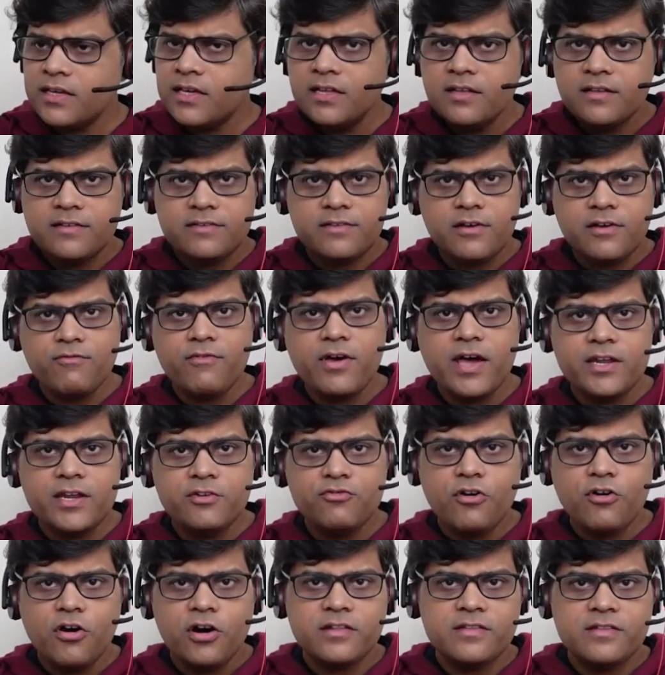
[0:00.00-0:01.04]
Somewhere you
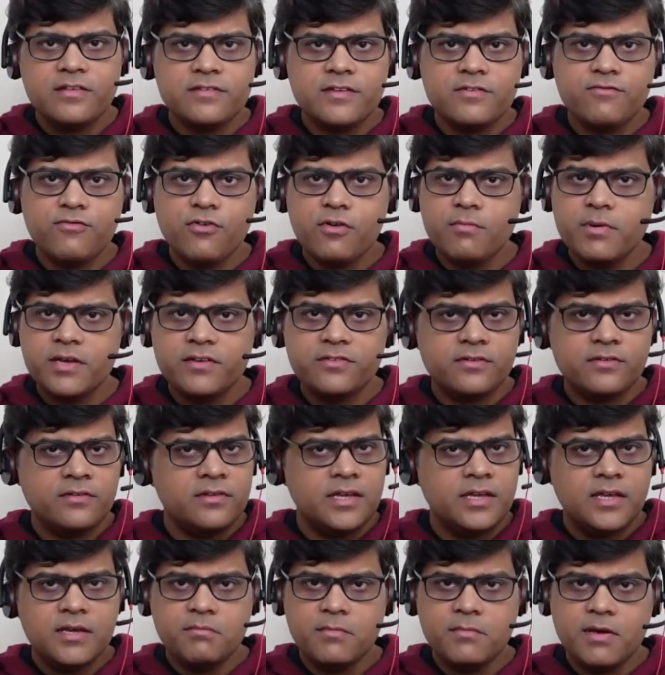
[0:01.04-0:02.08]
got this information,
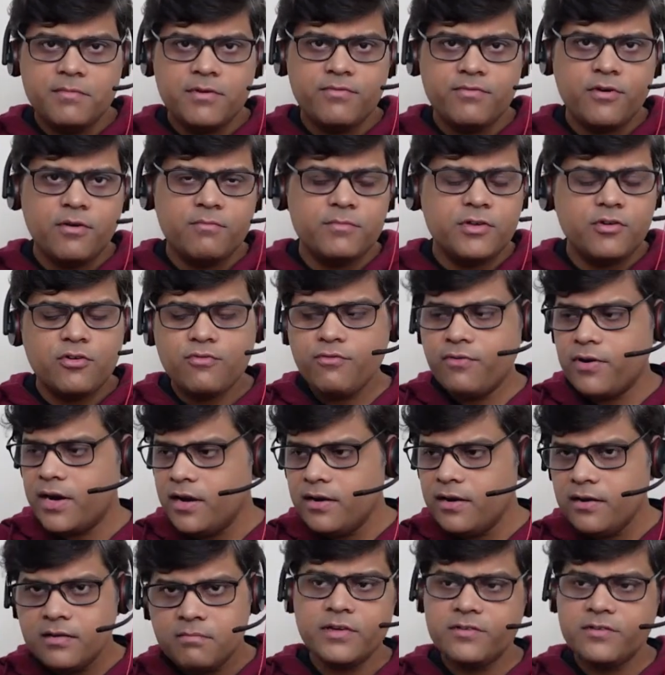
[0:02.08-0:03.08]
maybe from your friend,